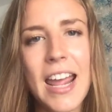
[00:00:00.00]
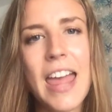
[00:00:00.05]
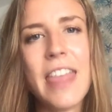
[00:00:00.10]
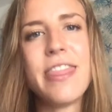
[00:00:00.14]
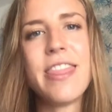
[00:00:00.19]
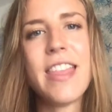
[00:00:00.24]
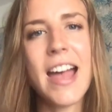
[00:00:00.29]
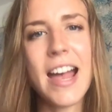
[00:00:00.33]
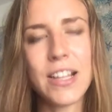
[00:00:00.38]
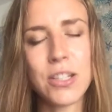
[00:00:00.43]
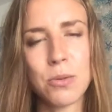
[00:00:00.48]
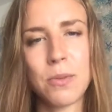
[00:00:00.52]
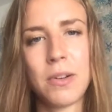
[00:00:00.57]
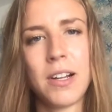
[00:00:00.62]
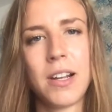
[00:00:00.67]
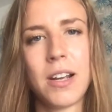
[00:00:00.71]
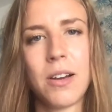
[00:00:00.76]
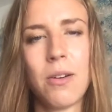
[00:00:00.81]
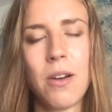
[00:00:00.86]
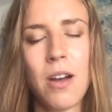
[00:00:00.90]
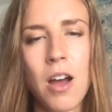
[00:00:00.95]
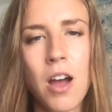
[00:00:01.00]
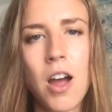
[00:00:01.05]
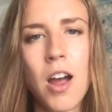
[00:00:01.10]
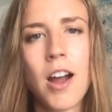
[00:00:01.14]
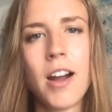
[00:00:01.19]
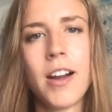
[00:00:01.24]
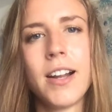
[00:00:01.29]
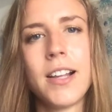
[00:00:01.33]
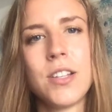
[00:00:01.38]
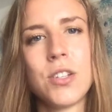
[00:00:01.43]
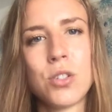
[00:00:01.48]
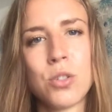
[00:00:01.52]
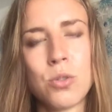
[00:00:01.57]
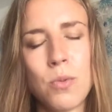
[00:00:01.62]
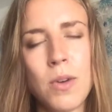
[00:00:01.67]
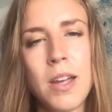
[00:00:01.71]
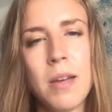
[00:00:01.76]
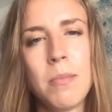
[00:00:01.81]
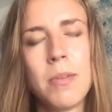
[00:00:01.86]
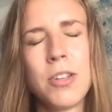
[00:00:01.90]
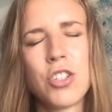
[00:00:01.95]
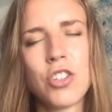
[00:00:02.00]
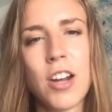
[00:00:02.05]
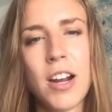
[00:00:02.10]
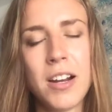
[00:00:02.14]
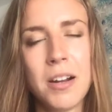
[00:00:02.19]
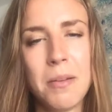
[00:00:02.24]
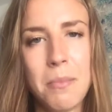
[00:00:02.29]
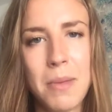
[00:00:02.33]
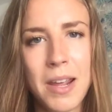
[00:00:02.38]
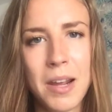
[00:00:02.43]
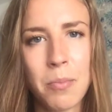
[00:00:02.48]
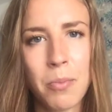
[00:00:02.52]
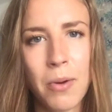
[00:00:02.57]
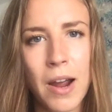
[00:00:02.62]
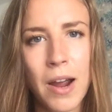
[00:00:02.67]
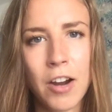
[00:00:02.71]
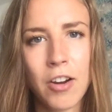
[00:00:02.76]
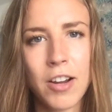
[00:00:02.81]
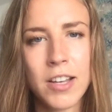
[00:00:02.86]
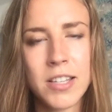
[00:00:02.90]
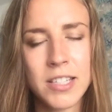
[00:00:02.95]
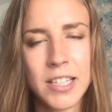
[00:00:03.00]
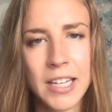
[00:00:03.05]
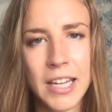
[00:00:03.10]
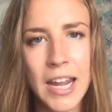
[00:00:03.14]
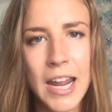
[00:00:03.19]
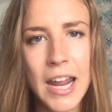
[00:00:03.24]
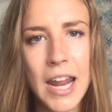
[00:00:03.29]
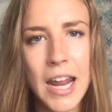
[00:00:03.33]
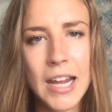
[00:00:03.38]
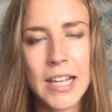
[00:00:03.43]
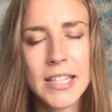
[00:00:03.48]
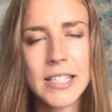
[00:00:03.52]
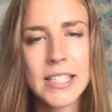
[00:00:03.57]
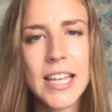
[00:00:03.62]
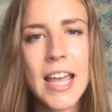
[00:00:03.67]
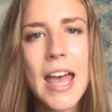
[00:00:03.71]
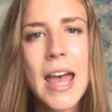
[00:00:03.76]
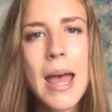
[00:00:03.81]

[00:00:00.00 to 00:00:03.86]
And that's when I go hard and swim and try to make progress and gains.